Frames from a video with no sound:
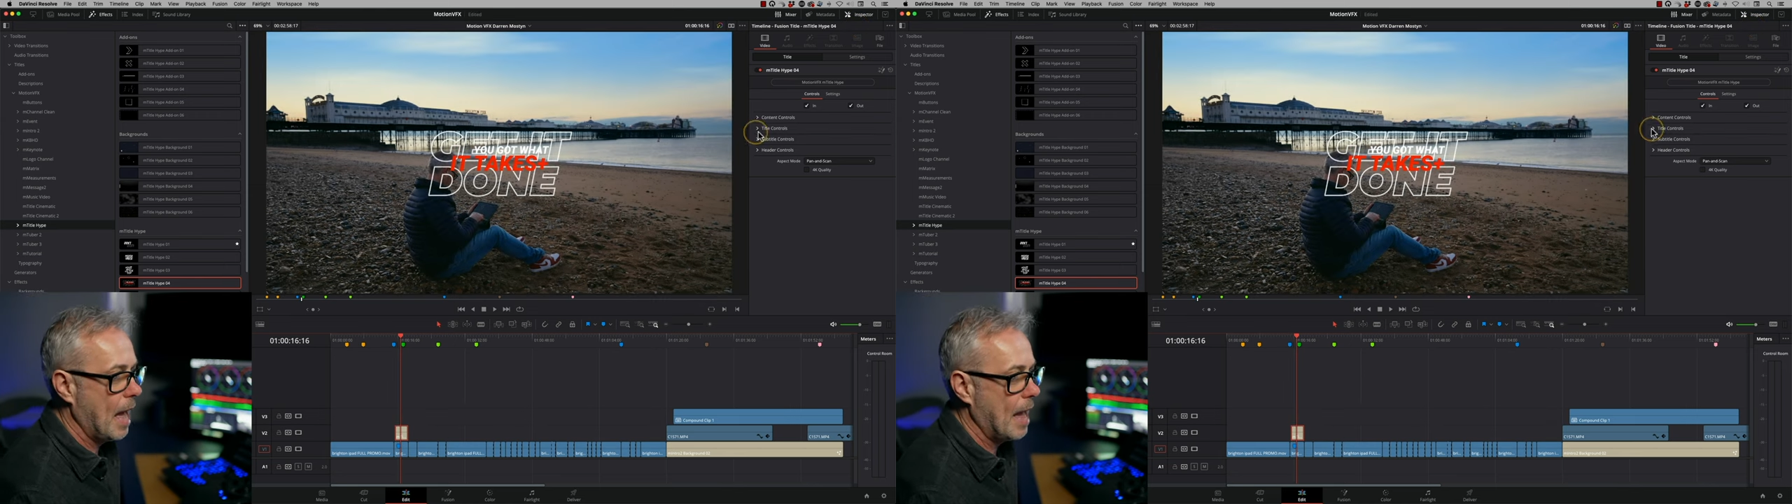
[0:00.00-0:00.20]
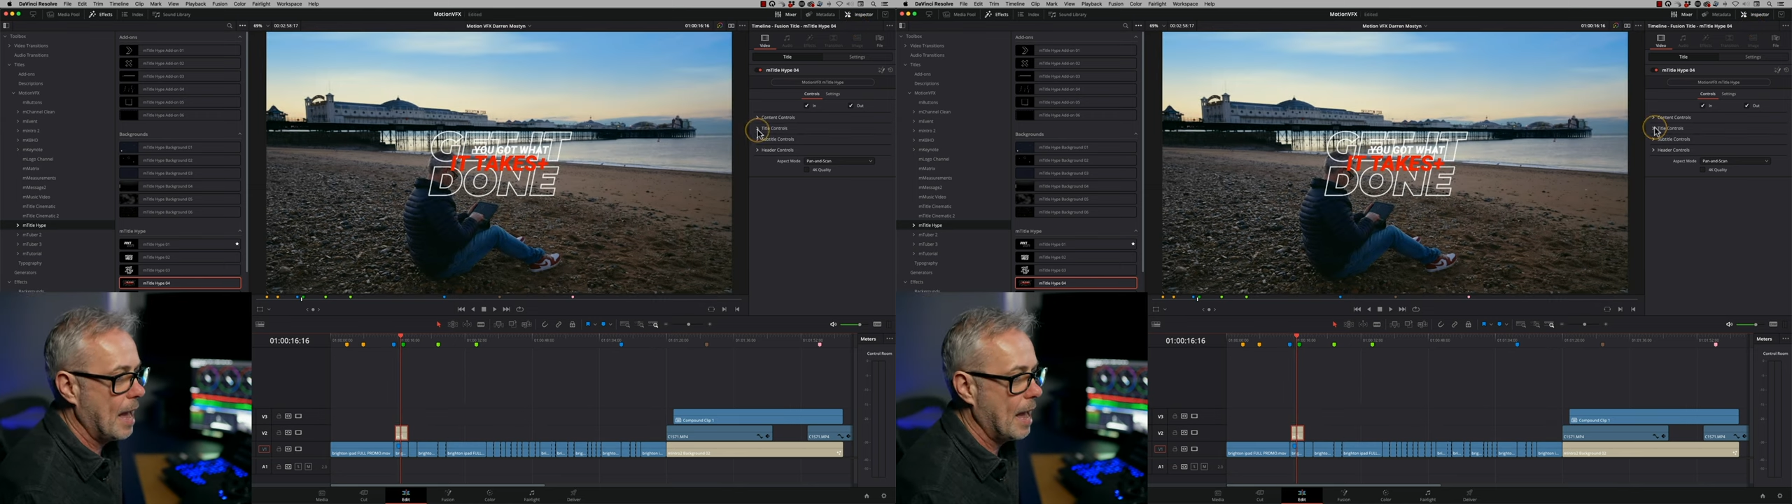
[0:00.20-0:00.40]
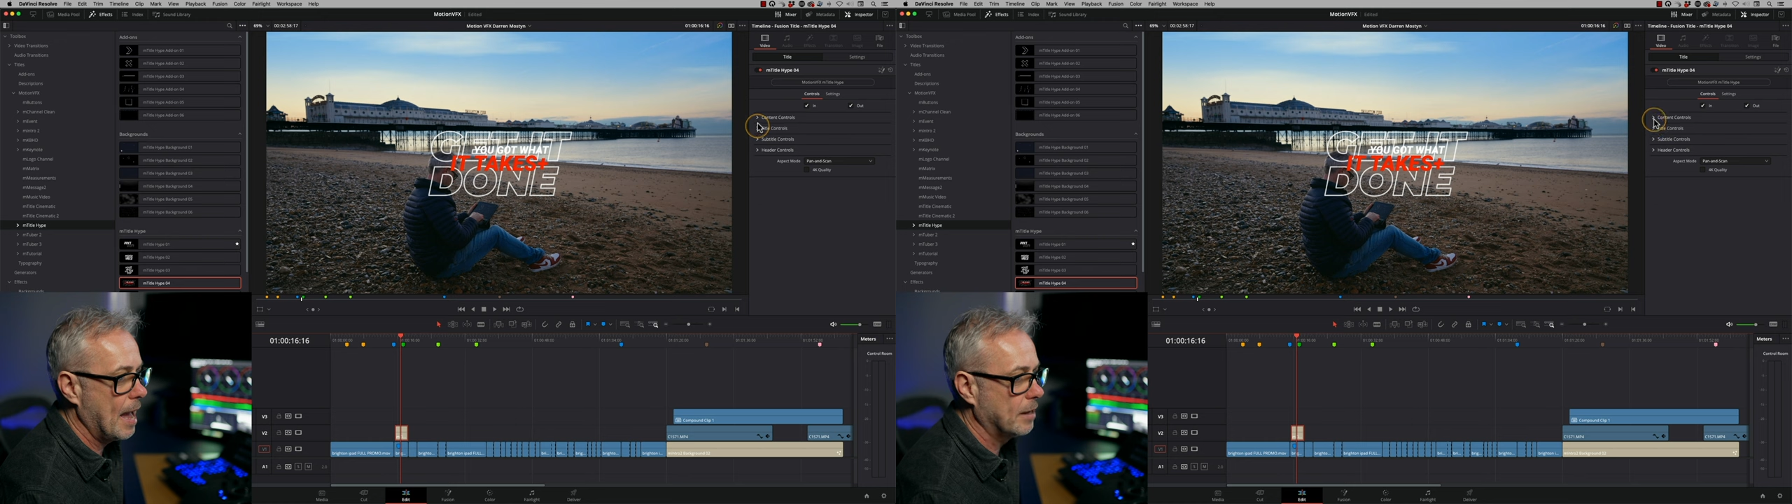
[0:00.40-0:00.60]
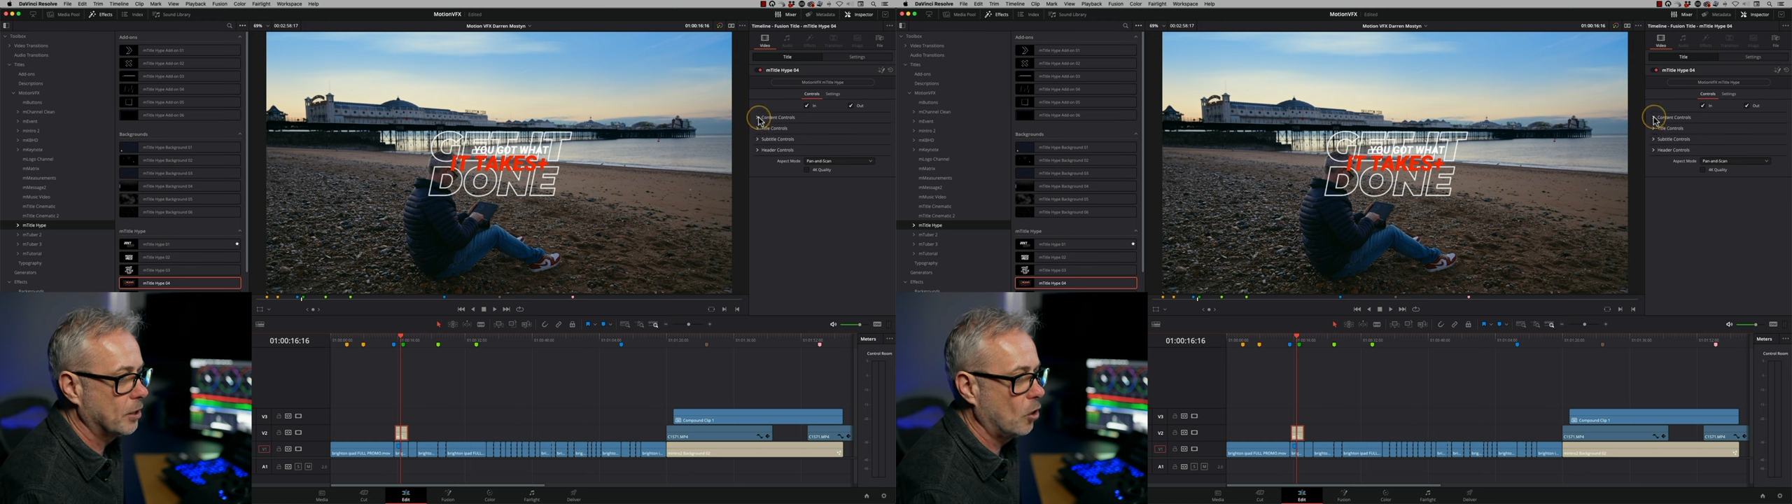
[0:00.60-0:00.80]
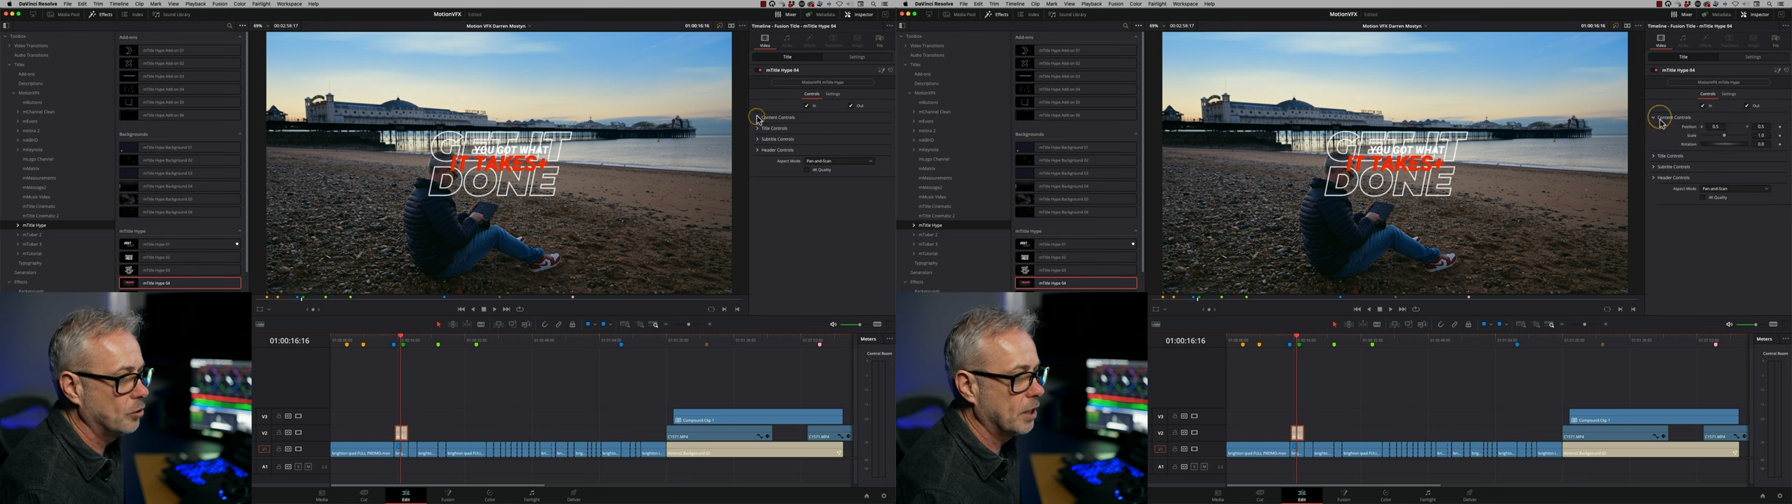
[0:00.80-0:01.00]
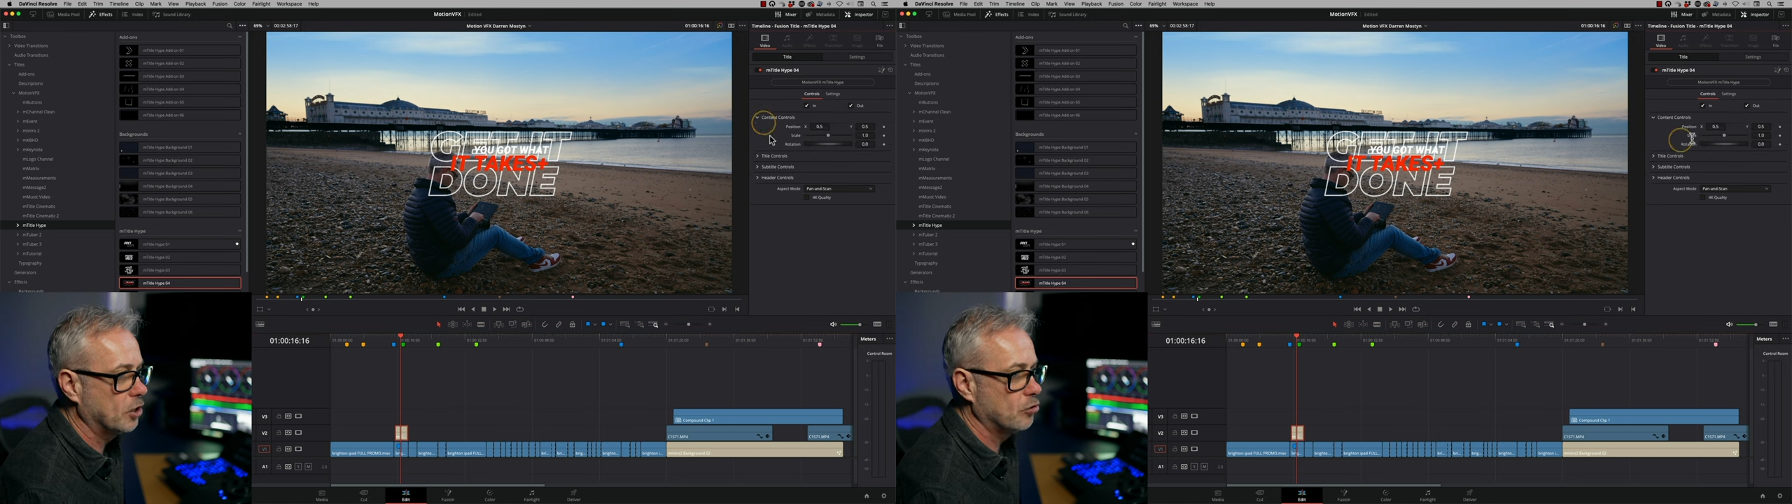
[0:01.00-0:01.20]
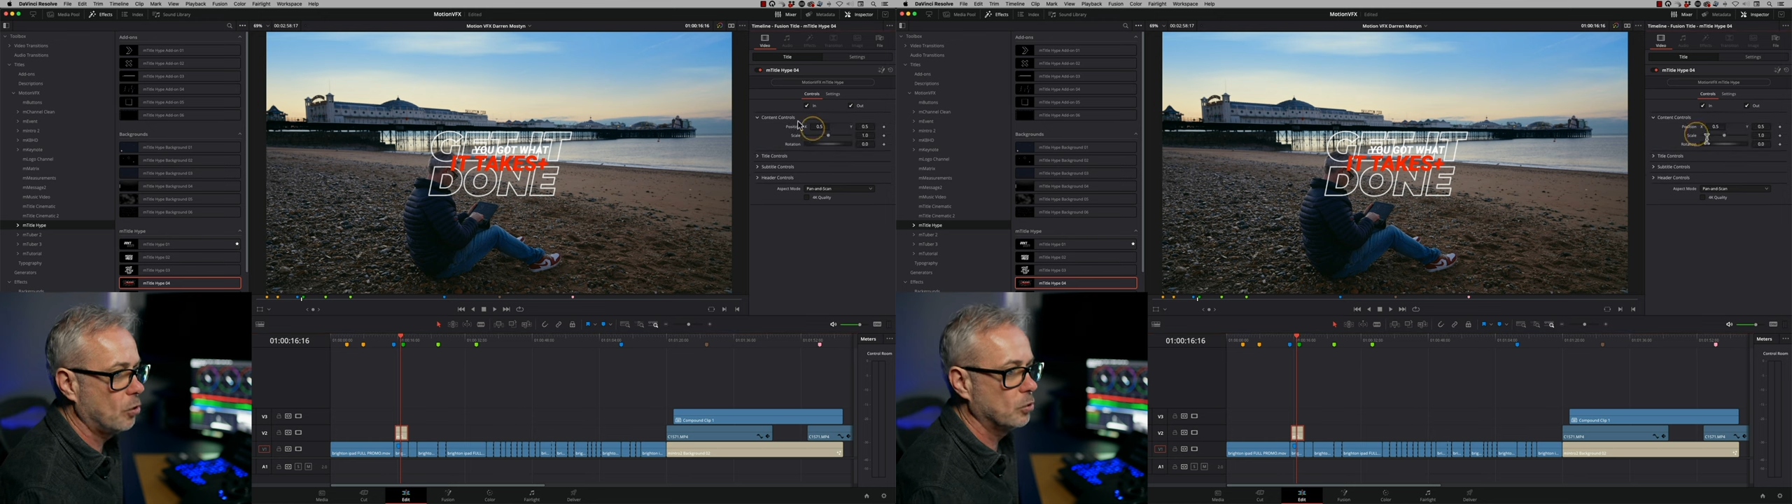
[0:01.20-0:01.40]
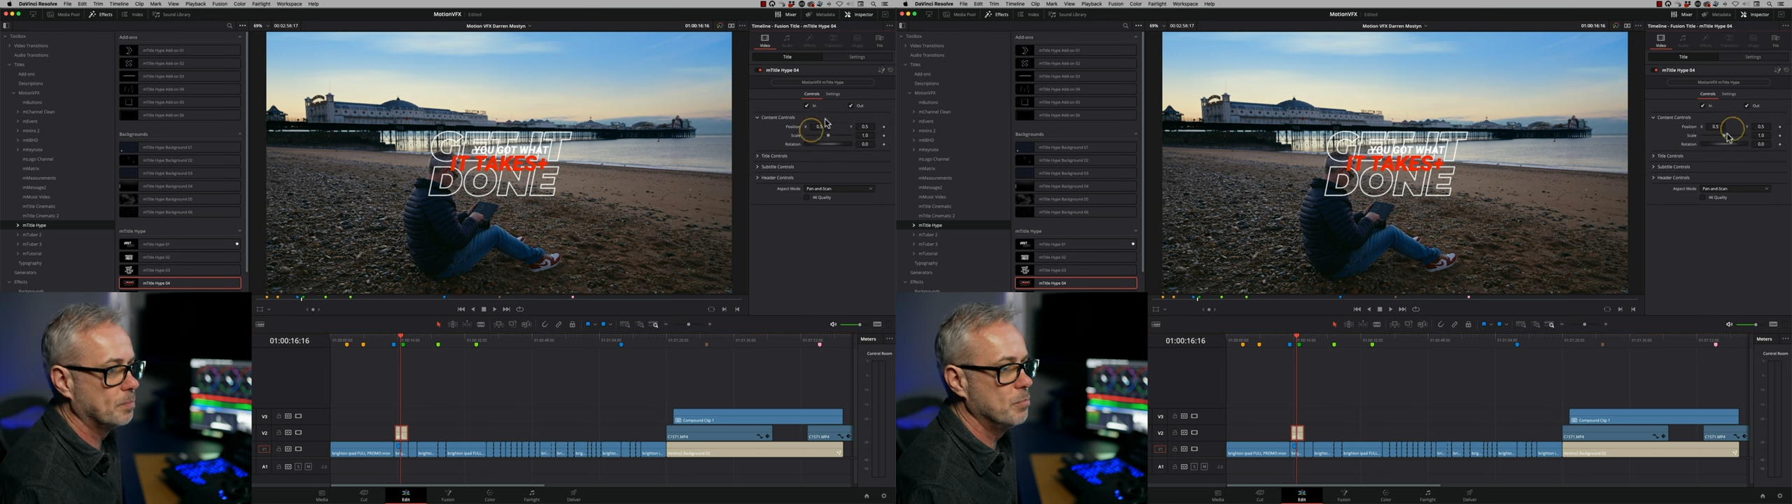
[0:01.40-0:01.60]
And the content
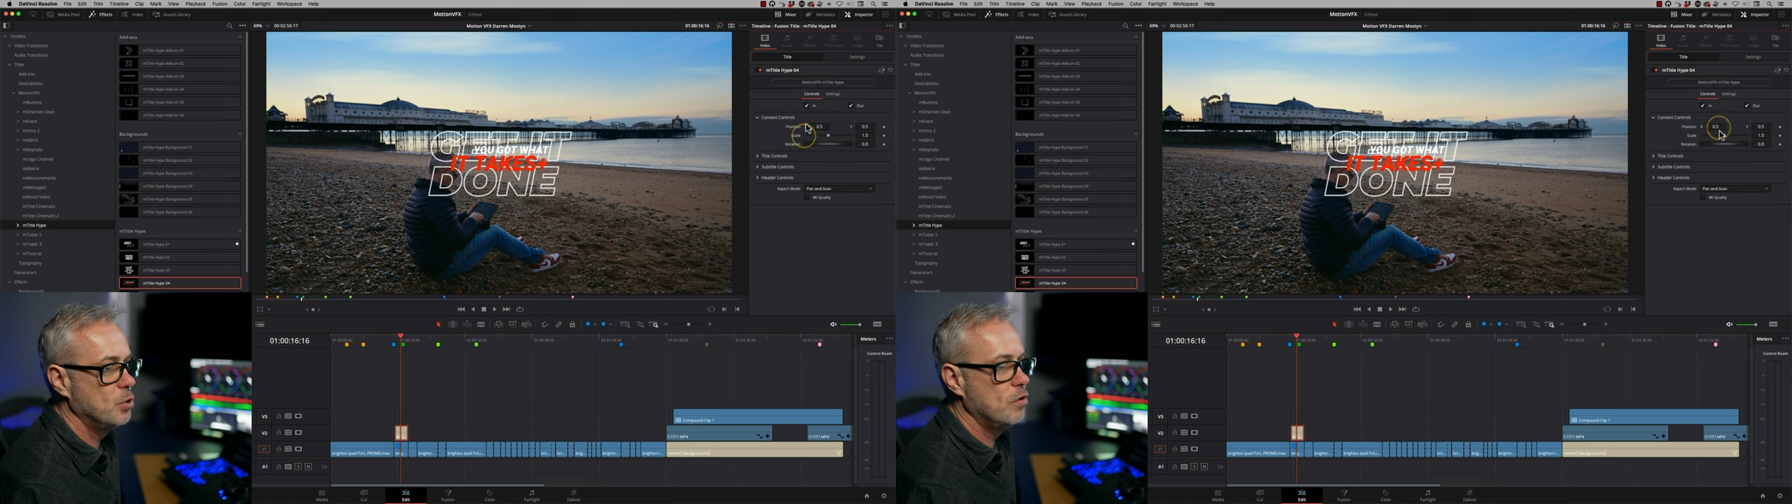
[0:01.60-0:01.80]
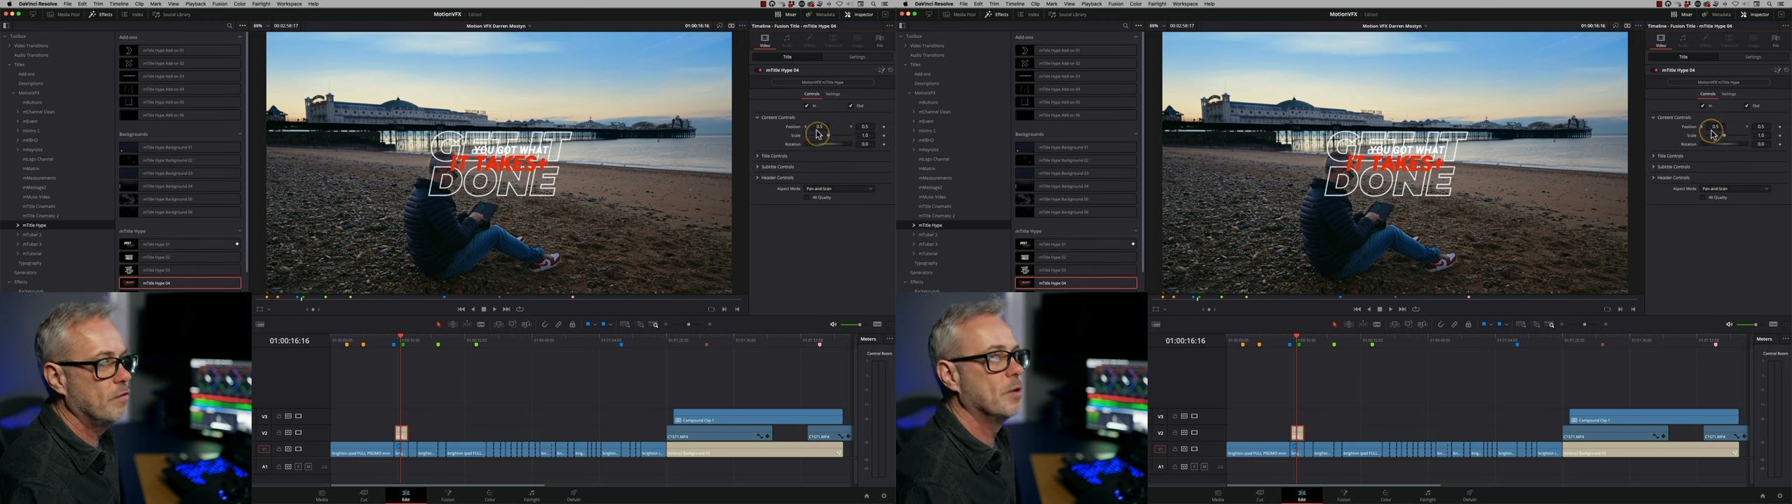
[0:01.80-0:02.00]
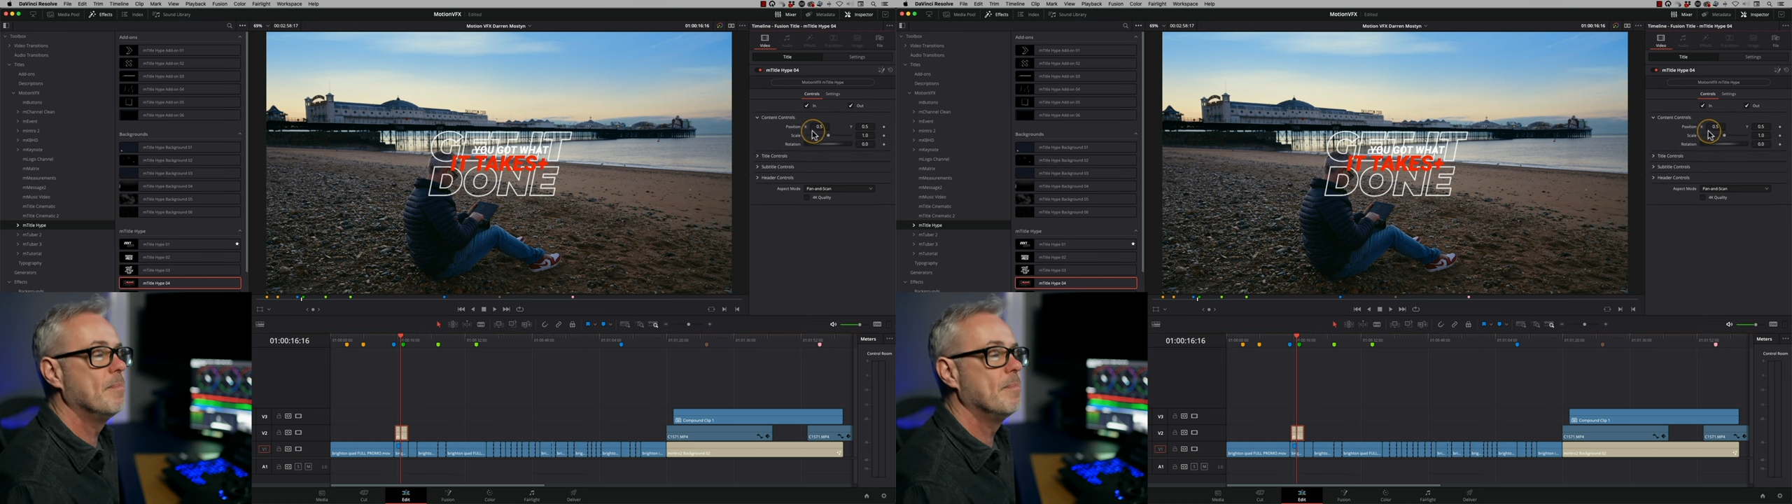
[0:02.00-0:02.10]
controls move